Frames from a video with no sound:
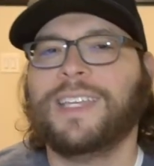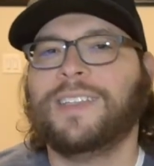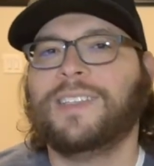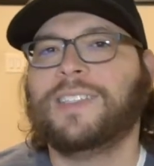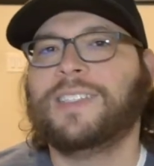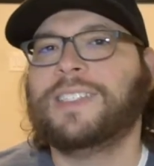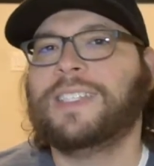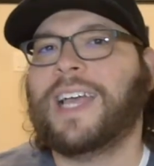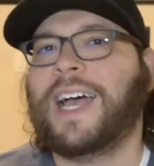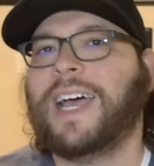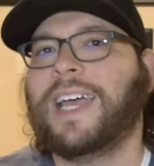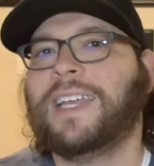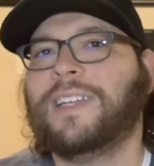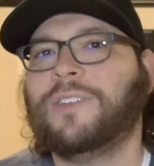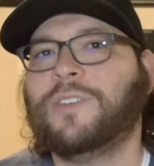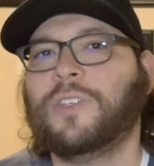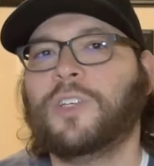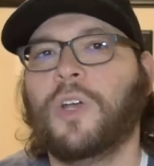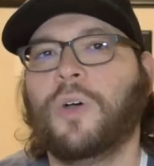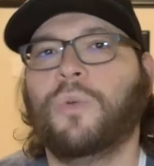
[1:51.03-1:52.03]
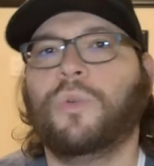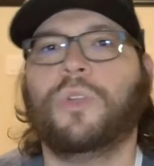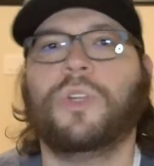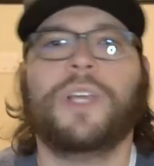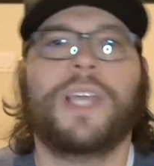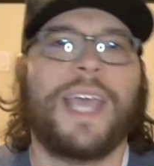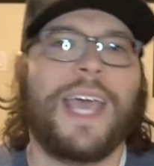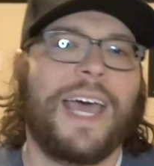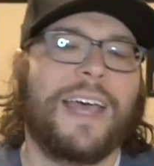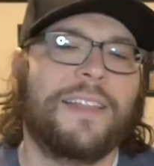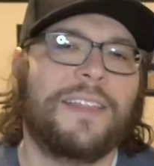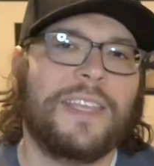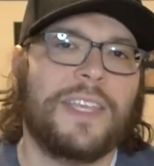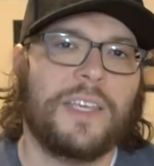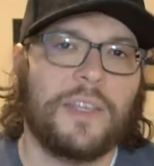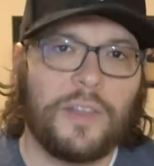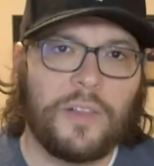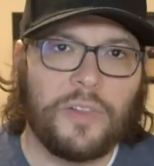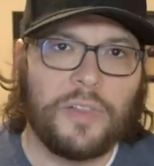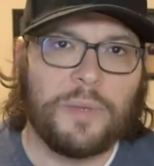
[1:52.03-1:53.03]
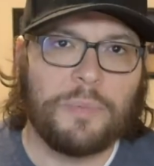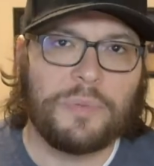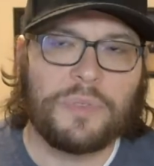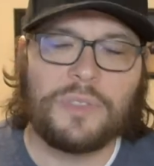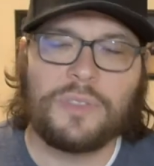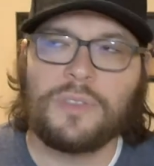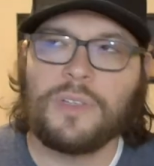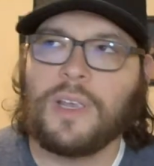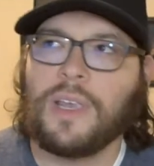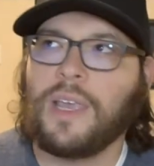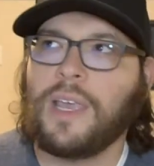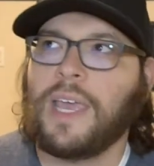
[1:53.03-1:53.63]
decide to go look at the eclipse,